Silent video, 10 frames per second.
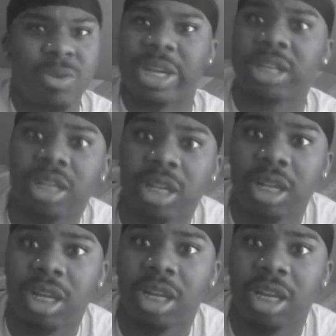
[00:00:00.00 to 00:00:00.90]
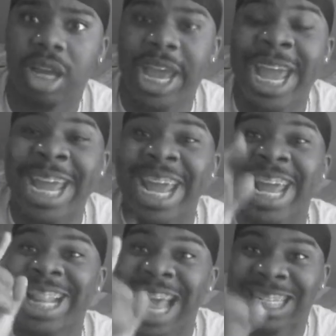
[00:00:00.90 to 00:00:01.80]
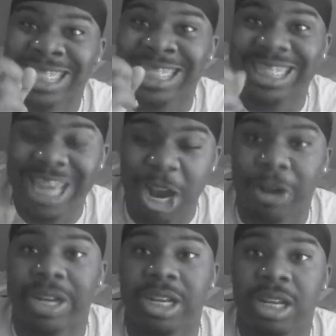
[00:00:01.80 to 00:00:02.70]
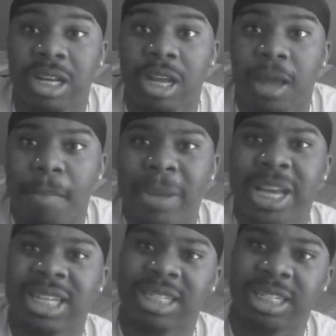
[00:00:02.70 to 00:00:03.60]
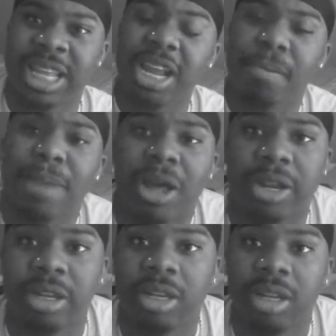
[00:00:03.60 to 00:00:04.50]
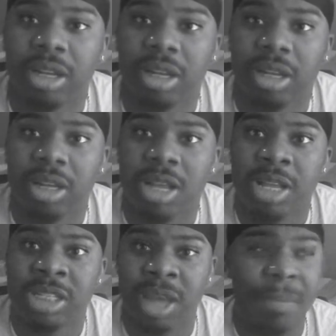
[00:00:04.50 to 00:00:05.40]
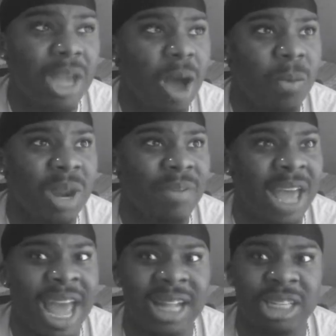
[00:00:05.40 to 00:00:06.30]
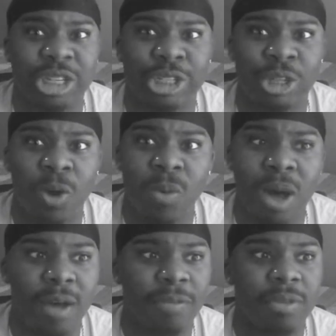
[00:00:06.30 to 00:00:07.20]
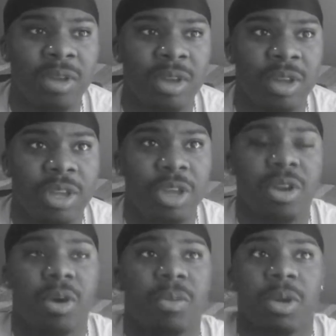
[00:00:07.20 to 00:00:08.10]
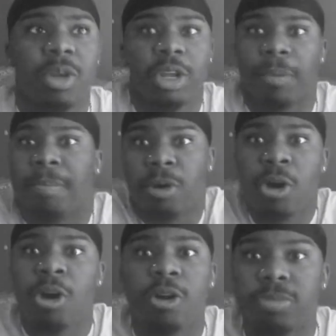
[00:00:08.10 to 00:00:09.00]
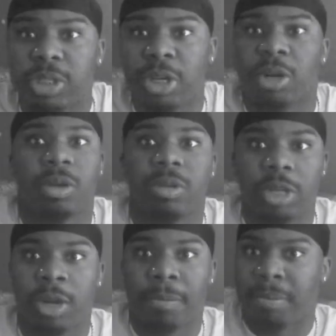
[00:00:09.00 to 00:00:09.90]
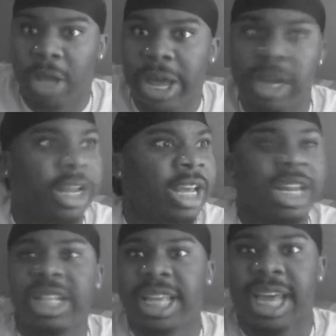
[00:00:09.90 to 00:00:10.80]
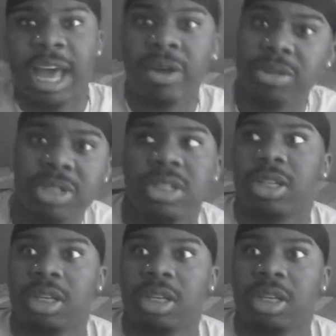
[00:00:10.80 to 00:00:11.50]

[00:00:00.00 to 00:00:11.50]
it. And that's scary. Because think about it. Some of y'all would have had to show off, you know, your boobs, your butt, anything else,